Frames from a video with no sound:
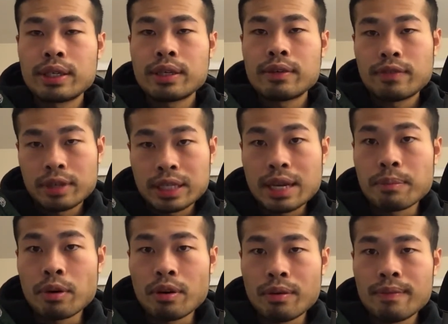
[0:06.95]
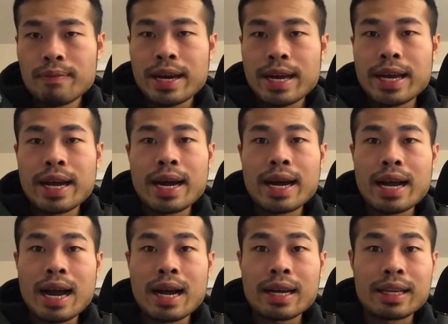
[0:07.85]
For example, AI
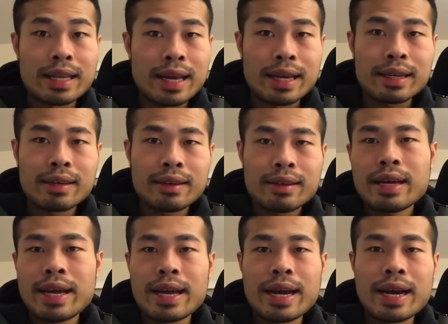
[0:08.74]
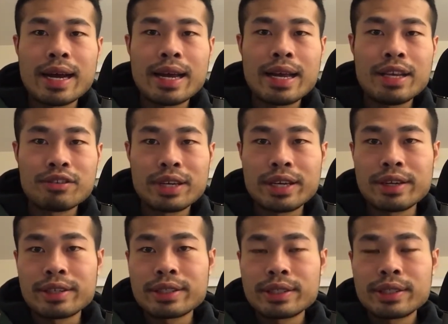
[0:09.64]
architect, AI
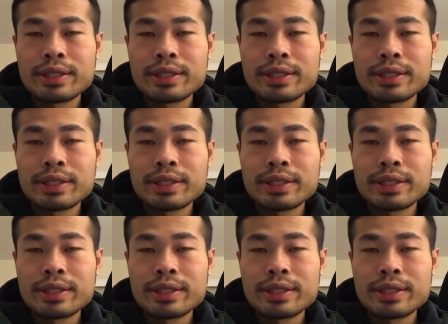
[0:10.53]
engineers.